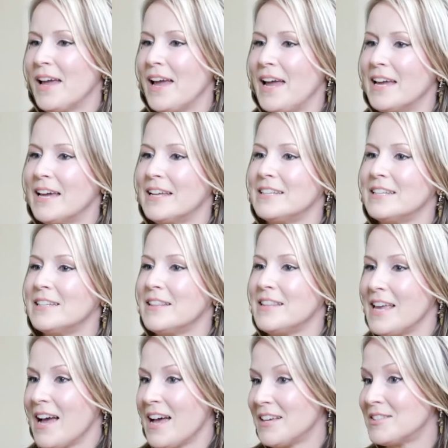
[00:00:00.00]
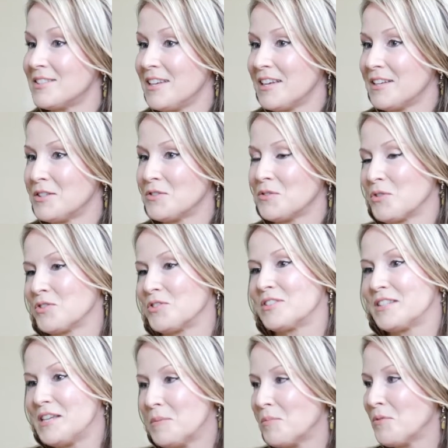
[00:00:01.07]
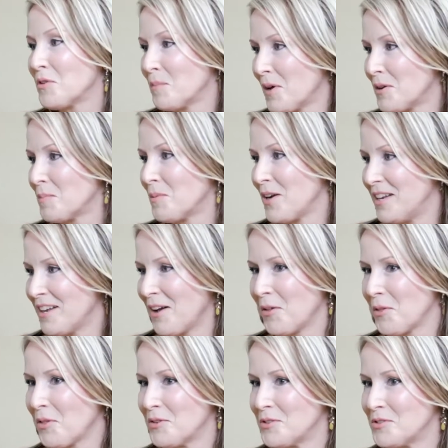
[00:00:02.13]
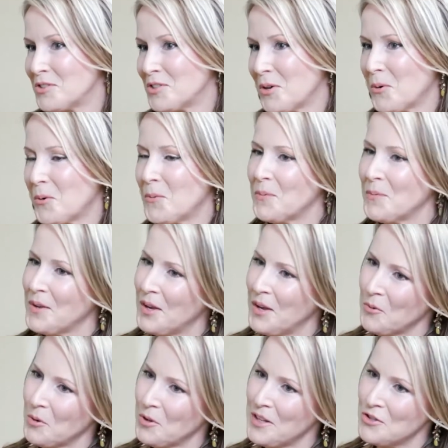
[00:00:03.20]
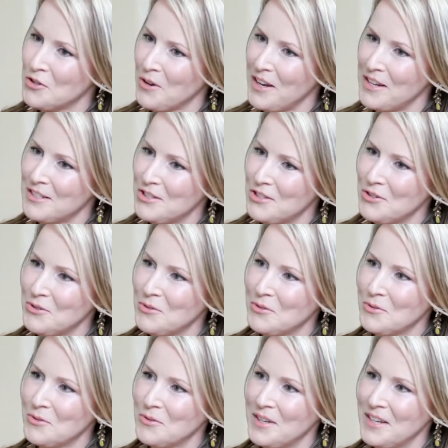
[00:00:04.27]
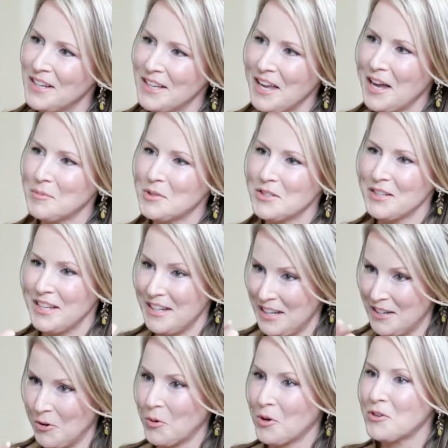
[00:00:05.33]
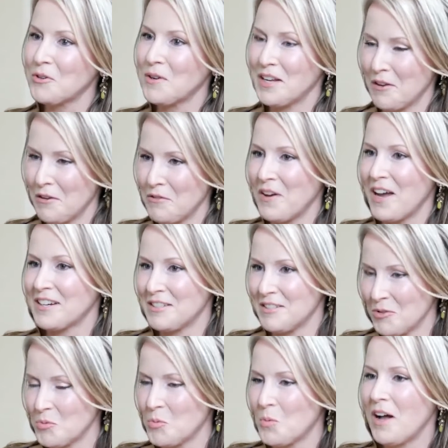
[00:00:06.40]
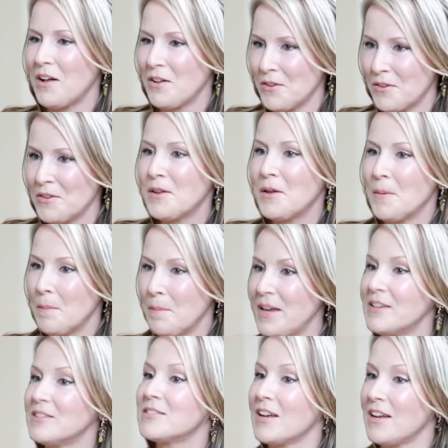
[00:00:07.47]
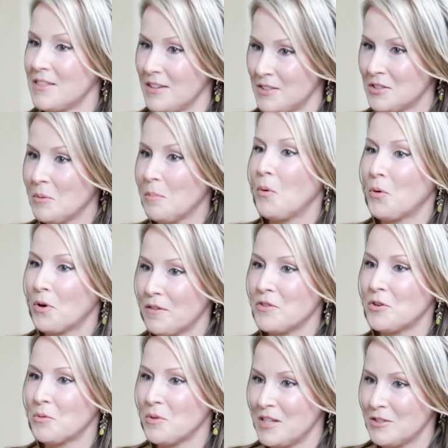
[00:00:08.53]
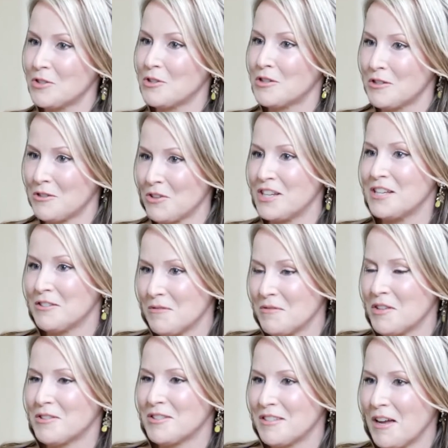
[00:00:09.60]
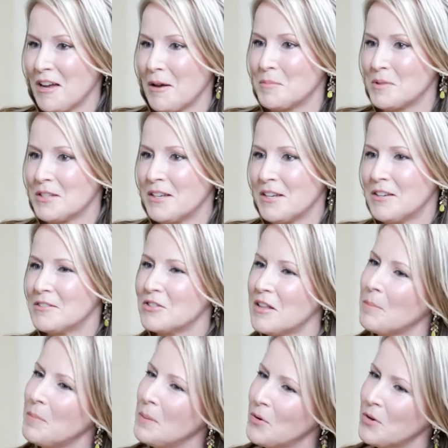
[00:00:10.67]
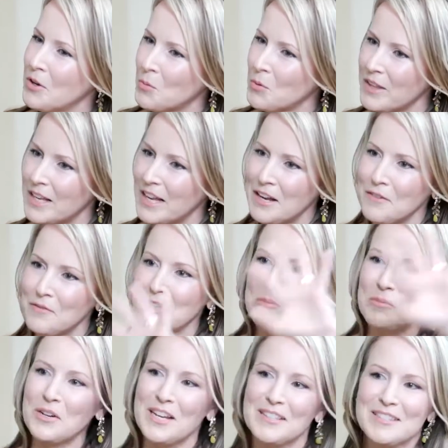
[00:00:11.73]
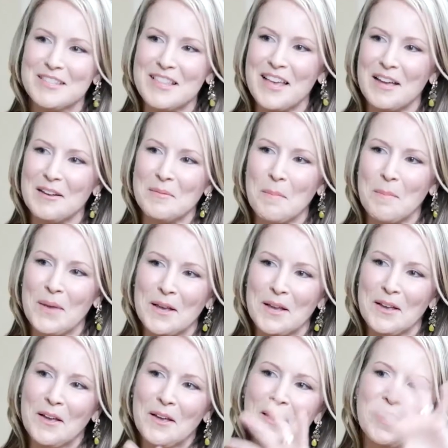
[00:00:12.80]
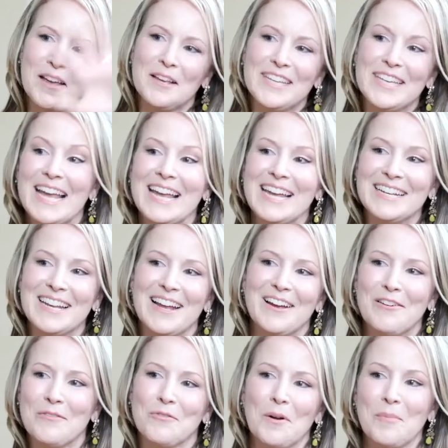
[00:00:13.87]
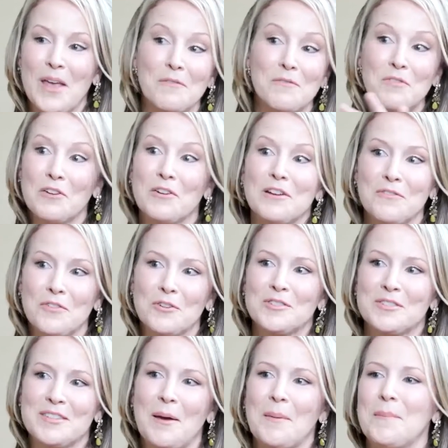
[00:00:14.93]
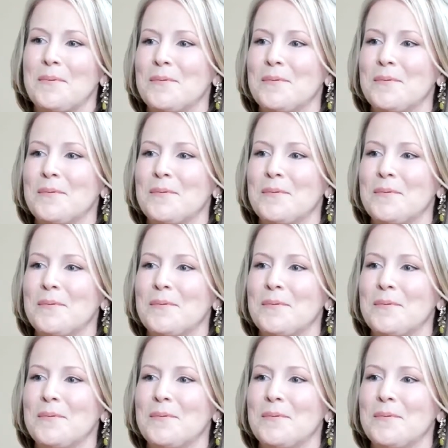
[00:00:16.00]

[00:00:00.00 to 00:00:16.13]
And the S stands for sleep for better brain health. So I really tried to encapsulate an ordering effect as well, based on the support of the research for each of those steps, so that people could really kind of experience that big gain from that very first step.